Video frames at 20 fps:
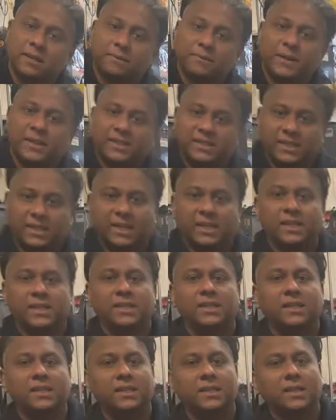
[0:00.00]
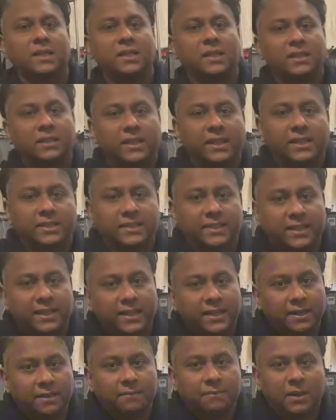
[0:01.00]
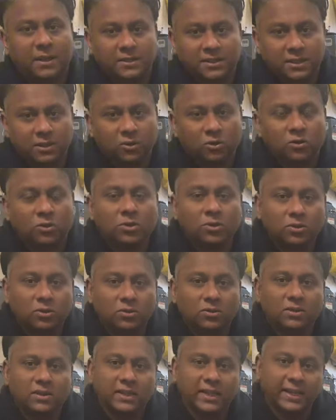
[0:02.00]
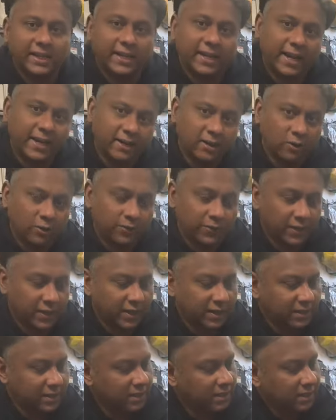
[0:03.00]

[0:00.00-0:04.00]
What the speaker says: Basically, they say months ago they had an offer